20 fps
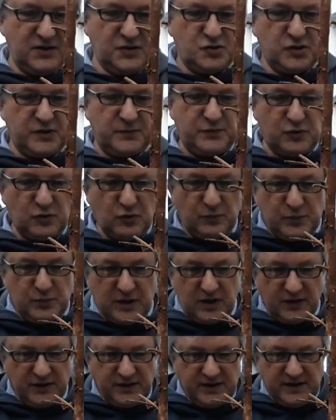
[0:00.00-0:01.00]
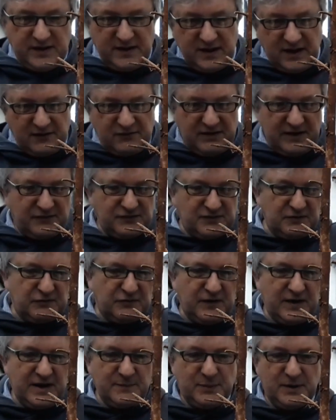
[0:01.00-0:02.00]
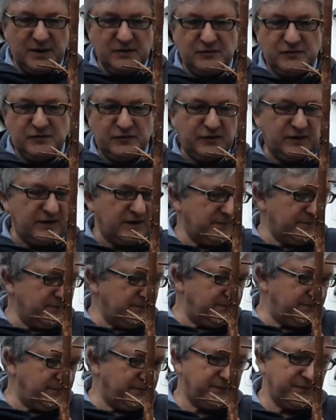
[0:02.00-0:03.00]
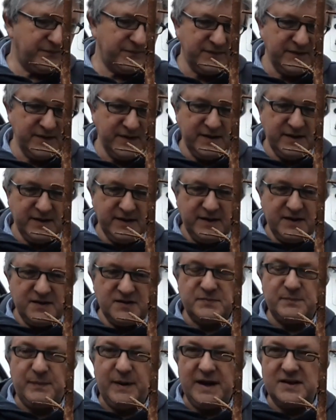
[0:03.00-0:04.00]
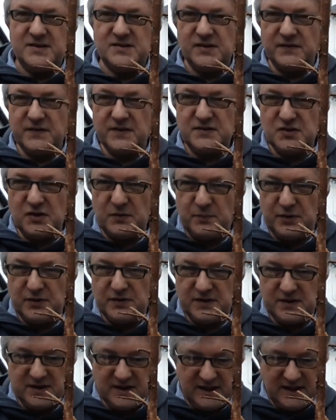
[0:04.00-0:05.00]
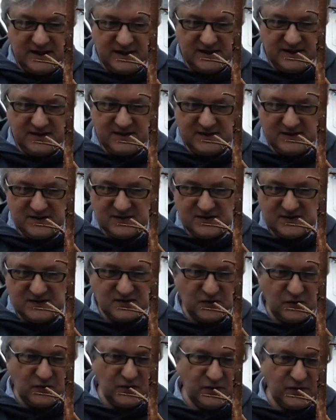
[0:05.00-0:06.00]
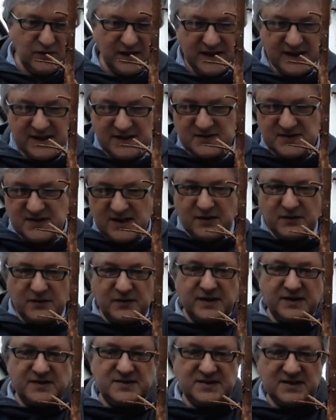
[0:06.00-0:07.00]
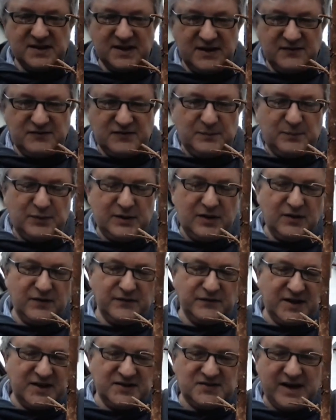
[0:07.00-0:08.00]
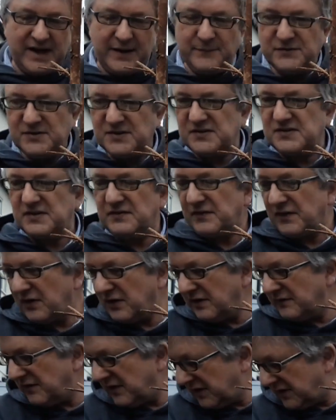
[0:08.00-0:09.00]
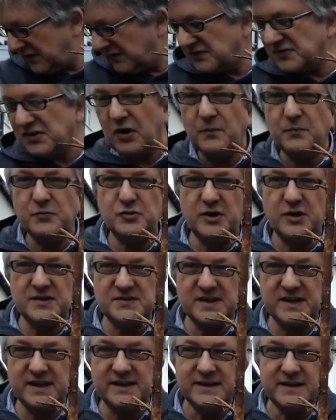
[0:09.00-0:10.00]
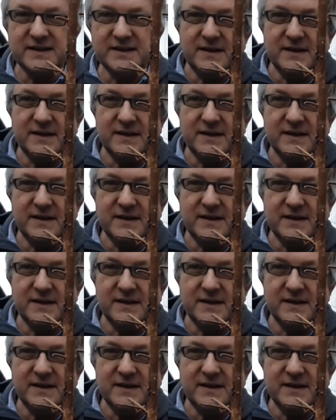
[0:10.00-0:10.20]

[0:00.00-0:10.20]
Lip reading: tropical plant. I've left a fair bit of space on the top of the soil here, so that if the plant does happen to survive, I can top dress it,